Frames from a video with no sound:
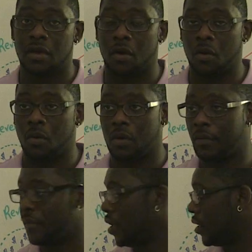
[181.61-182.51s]

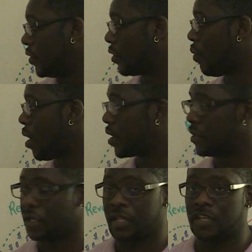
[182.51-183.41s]
or the
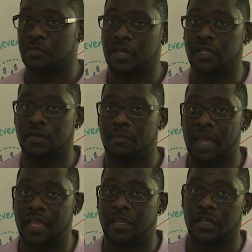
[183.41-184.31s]
quantity that's being
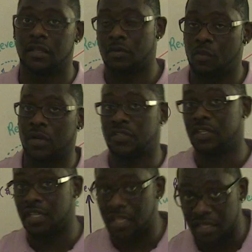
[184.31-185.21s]
demanded once it
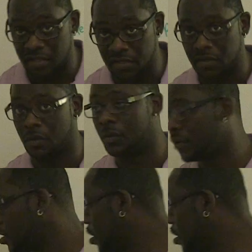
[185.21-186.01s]
is sold,